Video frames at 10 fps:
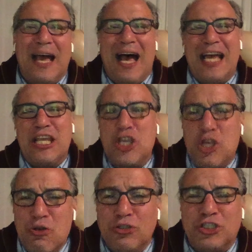a
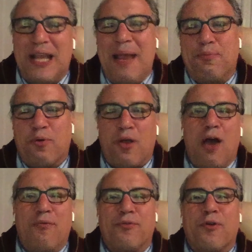U-shaped
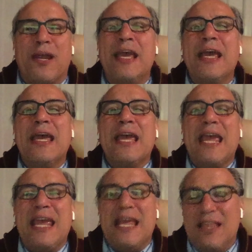recovery
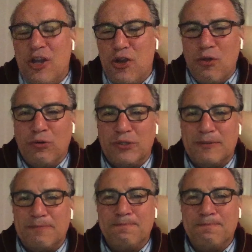in the news.